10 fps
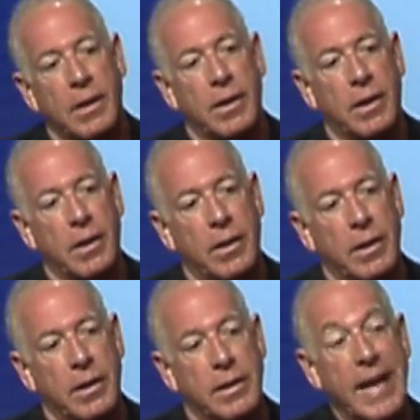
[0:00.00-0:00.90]

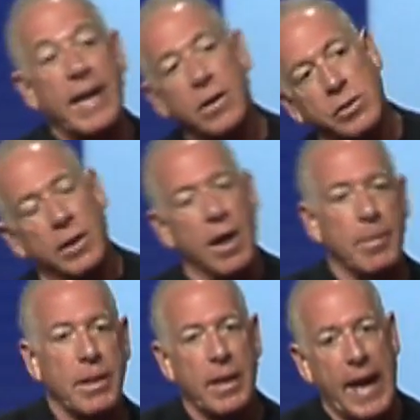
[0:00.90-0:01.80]
the data
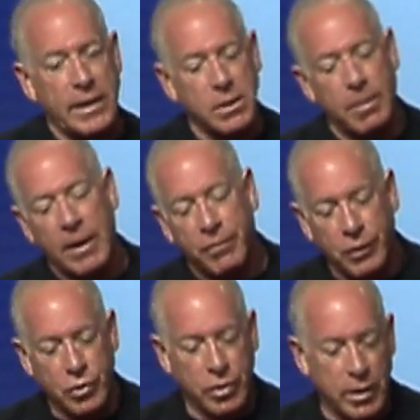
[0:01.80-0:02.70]
tsunami, the exabyte
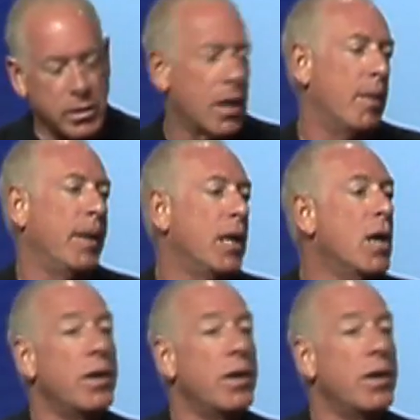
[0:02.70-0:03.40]
future that's coming.